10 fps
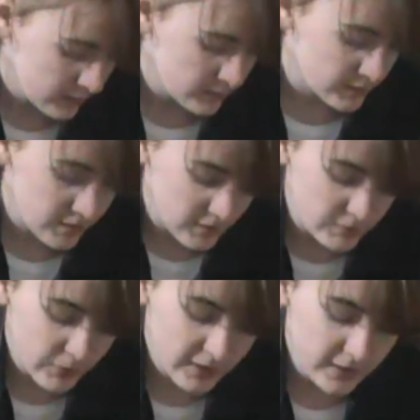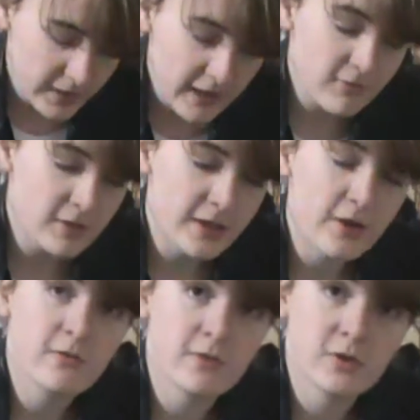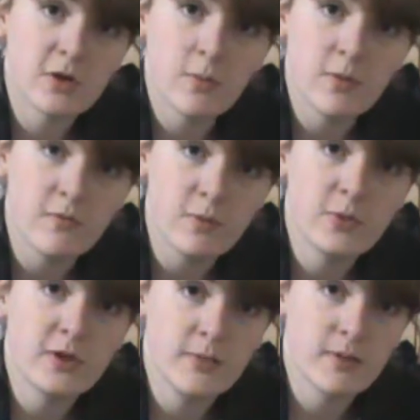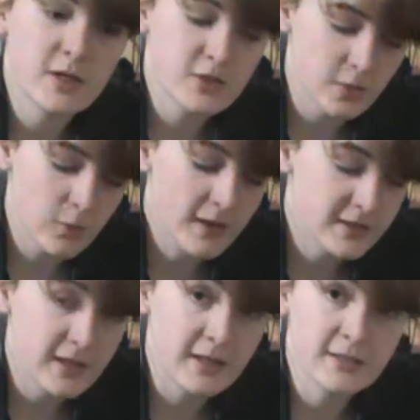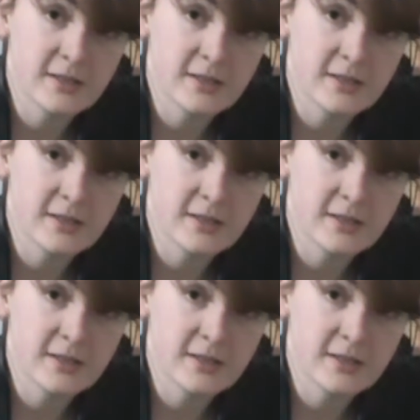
You sprinkle it evenly over the top of the pudding mixture when it's in its